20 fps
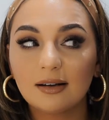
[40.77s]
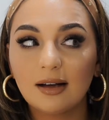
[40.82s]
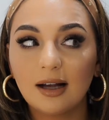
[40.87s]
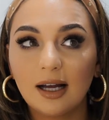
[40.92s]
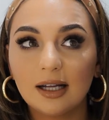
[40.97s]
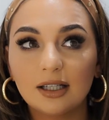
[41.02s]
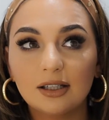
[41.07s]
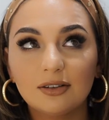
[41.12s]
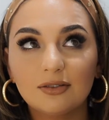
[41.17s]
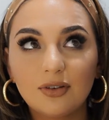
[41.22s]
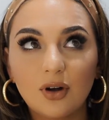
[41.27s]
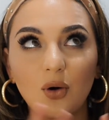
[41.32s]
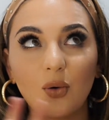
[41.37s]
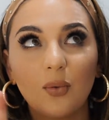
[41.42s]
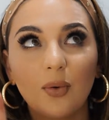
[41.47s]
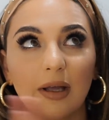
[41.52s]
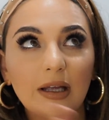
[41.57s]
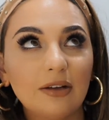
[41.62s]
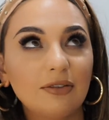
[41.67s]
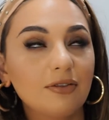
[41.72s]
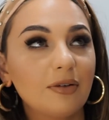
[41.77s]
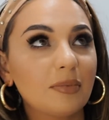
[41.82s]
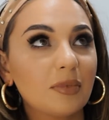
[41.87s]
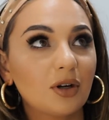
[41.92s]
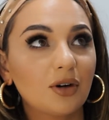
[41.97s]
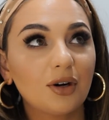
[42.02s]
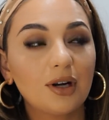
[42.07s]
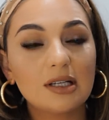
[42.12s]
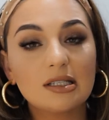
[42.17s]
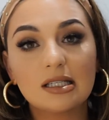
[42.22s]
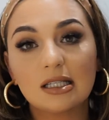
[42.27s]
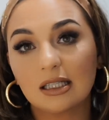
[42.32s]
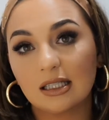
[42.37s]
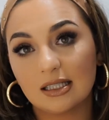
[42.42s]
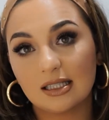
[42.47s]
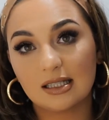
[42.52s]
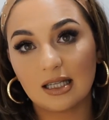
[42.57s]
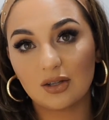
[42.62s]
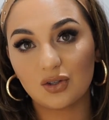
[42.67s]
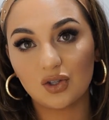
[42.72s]
kind of away from the
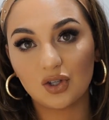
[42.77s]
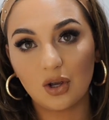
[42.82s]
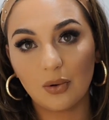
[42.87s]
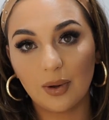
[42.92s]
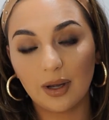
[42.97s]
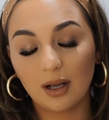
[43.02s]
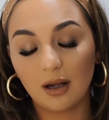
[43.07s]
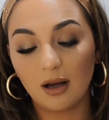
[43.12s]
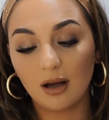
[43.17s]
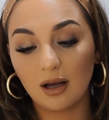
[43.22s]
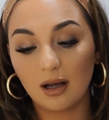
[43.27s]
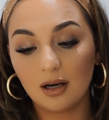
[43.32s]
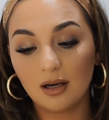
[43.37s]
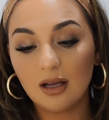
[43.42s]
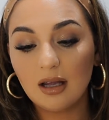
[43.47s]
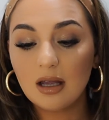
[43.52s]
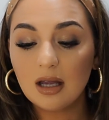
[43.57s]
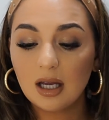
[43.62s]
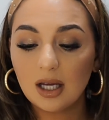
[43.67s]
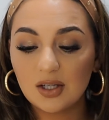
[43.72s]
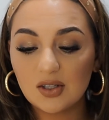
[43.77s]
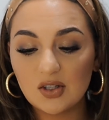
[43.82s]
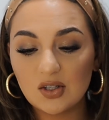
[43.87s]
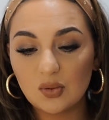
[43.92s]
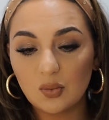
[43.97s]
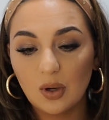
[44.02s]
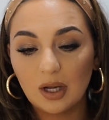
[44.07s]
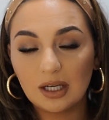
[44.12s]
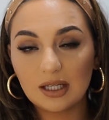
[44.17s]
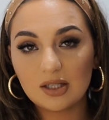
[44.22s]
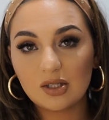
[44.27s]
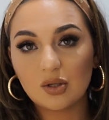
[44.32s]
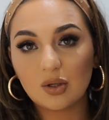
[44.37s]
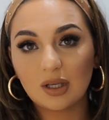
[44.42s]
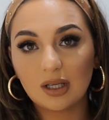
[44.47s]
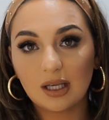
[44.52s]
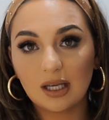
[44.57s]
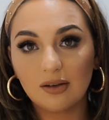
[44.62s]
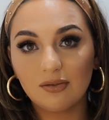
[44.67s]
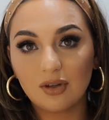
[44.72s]
craziness that's going on. I just wanted to
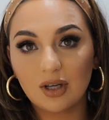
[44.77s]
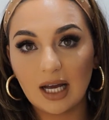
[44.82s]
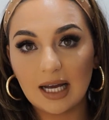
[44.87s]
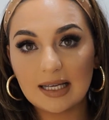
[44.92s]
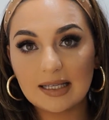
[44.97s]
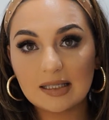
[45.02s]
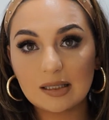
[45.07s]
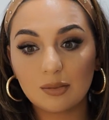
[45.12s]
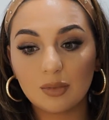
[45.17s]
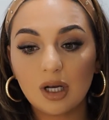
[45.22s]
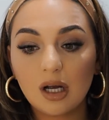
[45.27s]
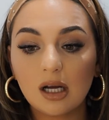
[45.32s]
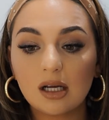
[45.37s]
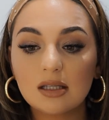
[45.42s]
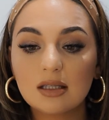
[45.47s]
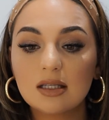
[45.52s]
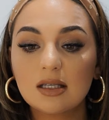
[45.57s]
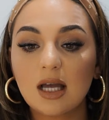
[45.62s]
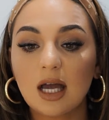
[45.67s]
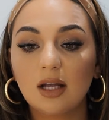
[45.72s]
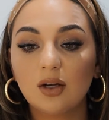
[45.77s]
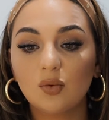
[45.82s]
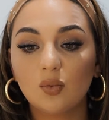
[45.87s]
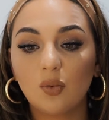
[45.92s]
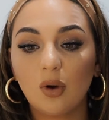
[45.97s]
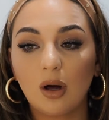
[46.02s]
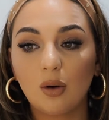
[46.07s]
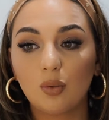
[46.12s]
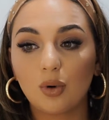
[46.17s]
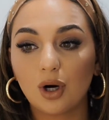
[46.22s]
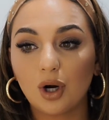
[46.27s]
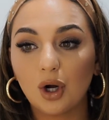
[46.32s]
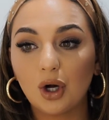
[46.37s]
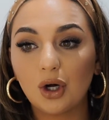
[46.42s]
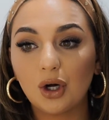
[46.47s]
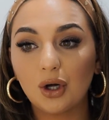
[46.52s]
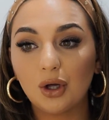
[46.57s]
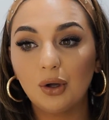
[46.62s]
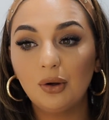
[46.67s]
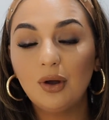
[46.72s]
give you guys some content while we're
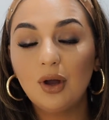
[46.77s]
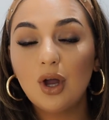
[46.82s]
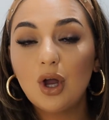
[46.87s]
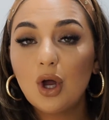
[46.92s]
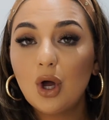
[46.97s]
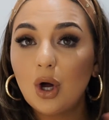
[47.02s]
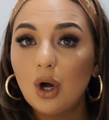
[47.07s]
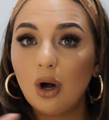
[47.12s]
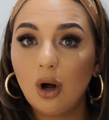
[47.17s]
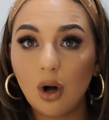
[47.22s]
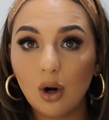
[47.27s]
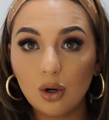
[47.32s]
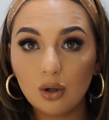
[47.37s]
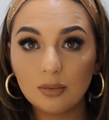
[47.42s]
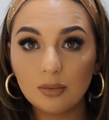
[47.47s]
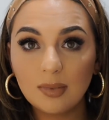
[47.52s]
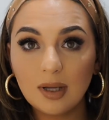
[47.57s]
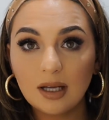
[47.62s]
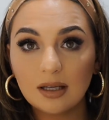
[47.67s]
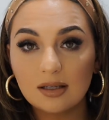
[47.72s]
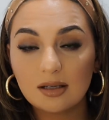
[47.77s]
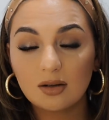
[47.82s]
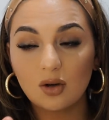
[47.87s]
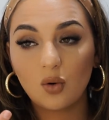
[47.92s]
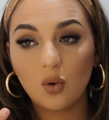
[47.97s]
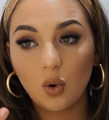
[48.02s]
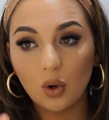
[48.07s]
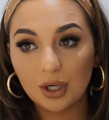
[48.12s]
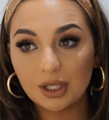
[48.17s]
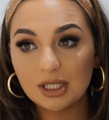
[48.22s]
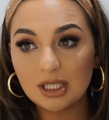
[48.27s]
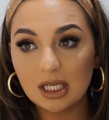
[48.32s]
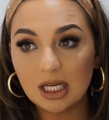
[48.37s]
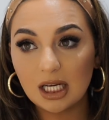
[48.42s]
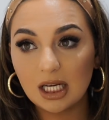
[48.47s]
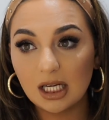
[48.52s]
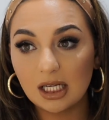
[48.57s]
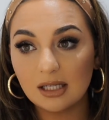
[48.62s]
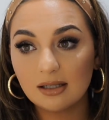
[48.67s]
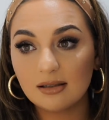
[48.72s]
all home,
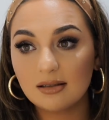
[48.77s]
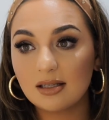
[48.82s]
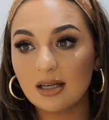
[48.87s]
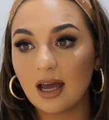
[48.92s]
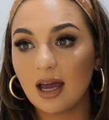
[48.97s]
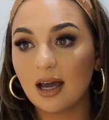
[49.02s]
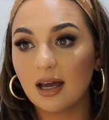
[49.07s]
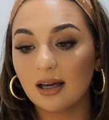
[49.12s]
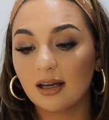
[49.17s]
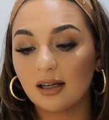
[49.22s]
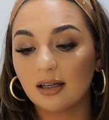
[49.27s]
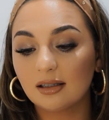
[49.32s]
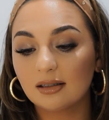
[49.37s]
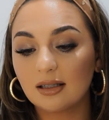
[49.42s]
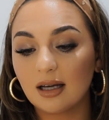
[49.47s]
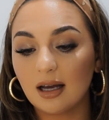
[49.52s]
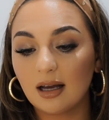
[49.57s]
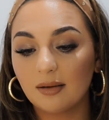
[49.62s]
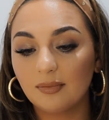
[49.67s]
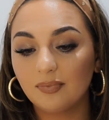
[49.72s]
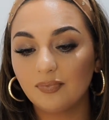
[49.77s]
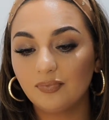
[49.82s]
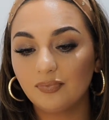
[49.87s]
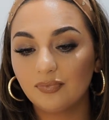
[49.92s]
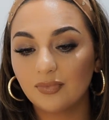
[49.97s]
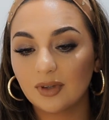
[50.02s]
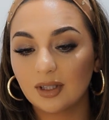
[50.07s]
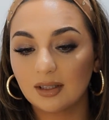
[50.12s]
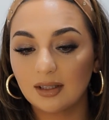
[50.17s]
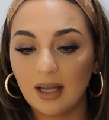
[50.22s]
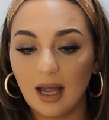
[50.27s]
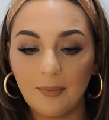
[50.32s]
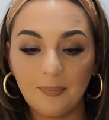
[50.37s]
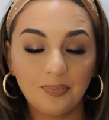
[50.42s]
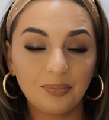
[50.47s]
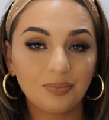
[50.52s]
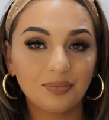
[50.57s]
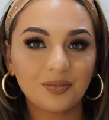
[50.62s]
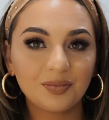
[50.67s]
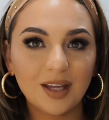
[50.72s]
quarantined, and um, yeah.
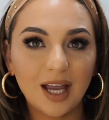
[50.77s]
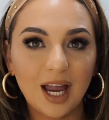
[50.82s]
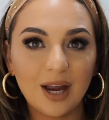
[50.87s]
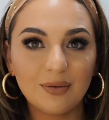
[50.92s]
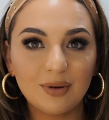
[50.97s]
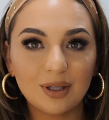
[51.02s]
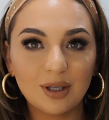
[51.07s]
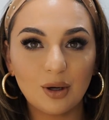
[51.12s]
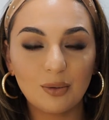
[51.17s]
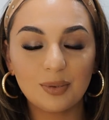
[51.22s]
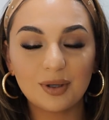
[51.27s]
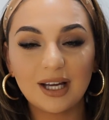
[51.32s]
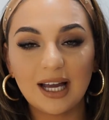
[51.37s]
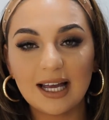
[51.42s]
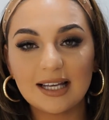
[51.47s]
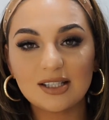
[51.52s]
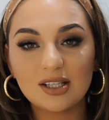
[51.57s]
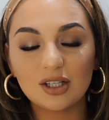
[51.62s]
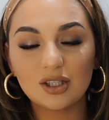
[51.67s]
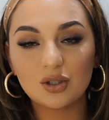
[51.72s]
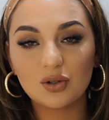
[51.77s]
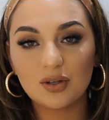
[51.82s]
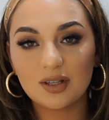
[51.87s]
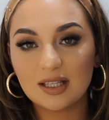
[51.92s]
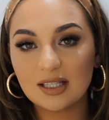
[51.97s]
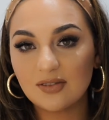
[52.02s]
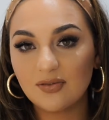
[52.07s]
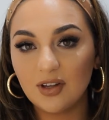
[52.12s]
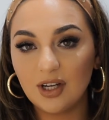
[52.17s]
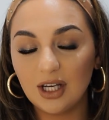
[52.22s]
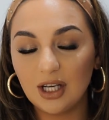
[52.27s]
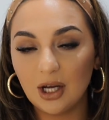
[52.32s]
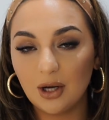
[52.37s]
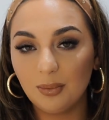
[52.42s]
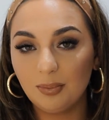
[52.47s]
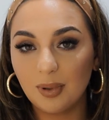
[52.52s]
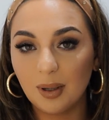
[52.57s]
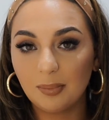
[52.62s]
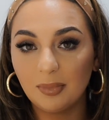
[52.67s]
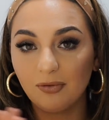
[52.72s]
I really hope you guys enjoyed this
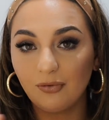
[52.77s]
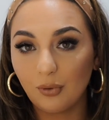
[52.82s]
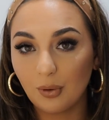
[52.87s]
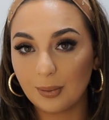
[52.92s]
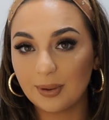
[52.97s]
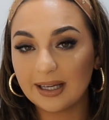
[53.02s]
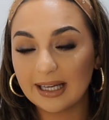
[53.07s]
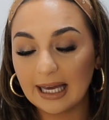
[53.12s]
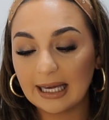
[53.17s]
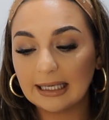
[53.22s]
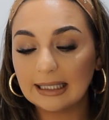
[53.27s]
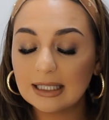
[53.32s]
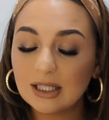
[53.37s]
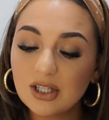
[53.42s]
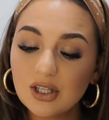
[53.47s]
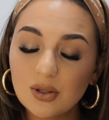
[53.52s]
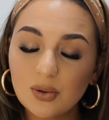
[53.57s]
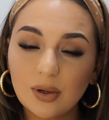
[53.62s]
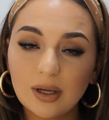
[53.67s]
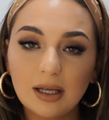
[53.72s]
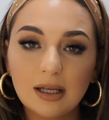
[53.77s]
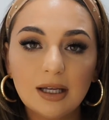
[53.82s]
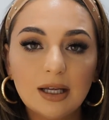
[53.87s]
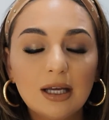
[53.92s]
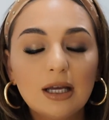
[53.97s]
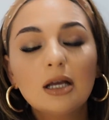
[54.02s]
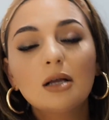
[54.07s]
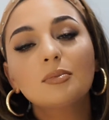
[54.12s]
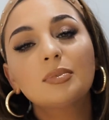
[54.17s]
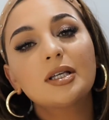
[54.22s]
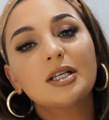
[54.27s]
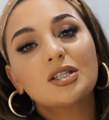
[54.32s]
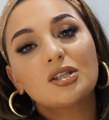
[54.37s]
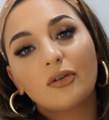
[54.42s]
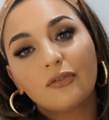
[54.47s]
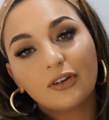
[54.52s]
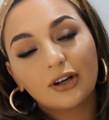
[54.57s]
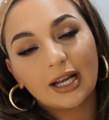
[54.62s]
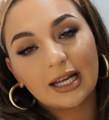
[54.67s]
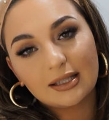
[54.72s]
video, but before we get into it, please
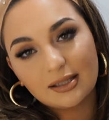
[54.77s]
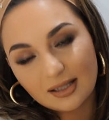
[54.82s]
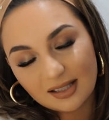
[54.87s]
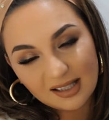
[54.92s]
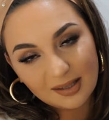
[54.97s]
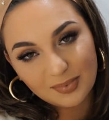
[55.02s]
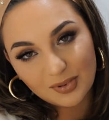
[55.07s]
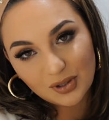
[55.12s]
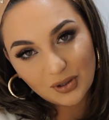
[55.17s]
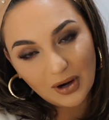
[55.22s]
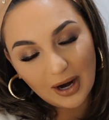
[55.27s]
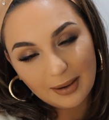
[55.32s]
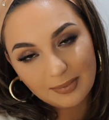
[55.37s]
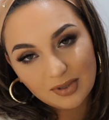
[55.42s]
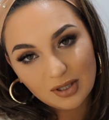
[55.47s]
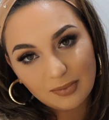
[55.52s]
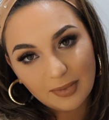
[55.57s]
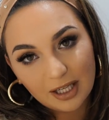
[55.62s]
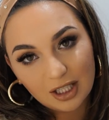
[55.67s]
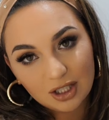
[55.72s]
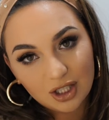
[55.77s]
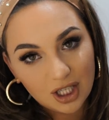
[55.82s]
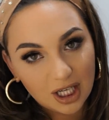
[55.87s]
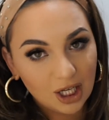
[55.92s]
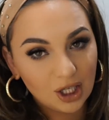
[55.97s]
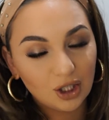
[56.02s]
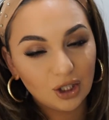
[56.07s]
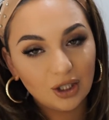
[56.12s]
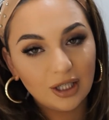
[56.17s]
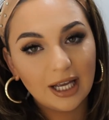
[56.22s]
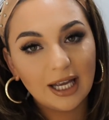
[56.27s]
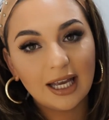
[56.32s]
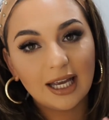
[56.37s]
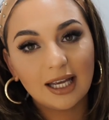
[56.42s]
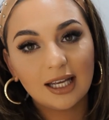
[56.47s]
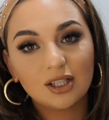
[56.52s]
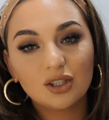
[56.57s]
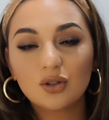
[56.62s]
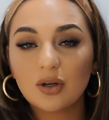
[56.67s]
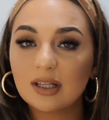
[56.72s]
don't forget to subscribe to my channel
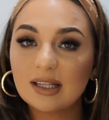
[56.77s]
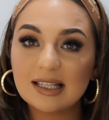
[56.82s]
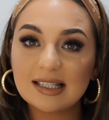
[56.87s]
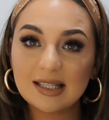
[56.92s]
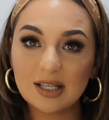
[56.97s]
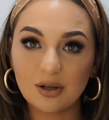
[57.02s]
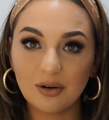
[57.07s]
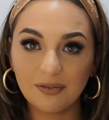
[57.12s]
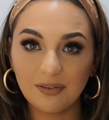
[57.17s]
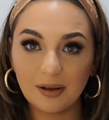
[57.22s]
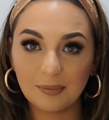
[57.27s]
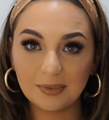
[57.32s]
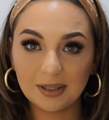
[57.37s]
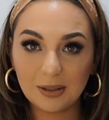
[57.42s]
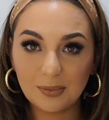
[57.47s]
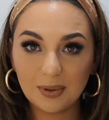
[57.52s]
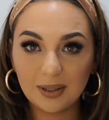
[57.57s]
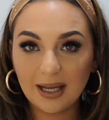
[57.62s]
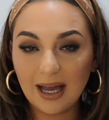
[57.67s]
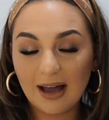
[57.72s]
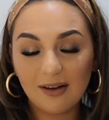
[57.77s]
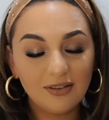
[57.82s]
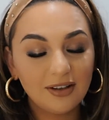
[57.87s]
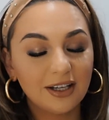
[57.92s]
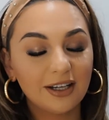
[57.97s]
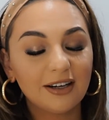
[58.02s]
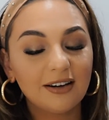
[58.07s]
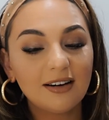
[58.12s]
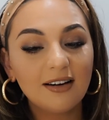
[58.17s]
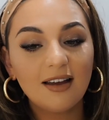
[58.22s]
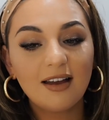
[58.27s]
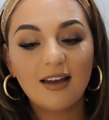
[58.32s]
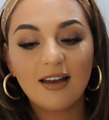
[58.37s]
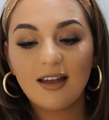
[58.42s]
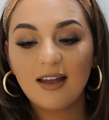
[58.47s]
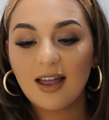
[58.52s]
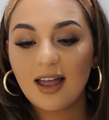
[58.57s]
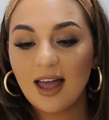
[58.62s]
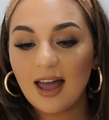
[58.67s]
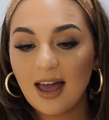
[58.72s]
and join this little family we have here.
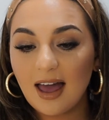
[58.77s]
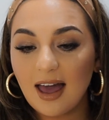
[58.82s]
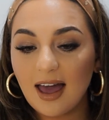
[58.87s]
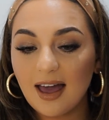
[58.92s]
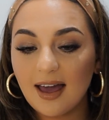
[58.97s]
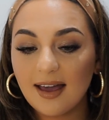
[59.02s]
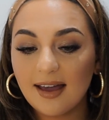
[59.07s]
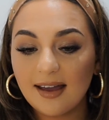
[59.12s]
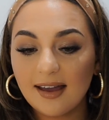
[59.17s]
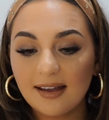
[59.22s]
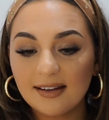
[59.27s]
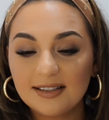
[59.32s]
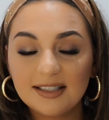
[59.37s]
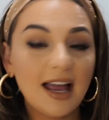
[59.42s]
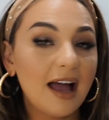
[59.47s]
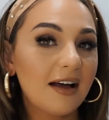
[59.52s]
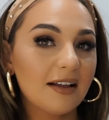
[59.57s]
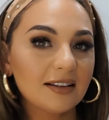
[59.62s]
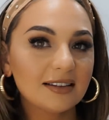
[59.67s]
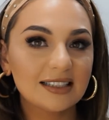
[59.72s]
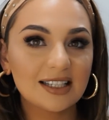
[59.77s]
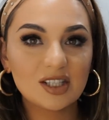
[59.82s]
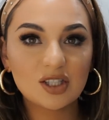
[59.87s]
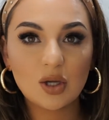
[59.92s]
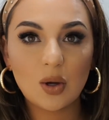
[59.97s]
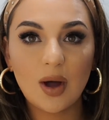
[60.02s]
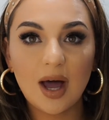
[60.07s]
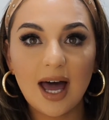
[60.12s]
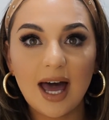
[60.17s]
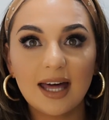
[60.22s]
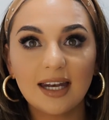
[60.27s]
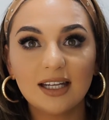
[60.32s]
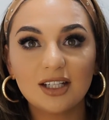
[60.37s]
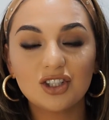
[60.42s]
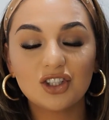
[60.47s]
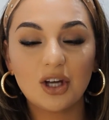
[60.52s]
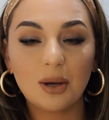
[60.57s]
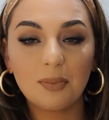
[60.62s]
And yeah, let's go ahead and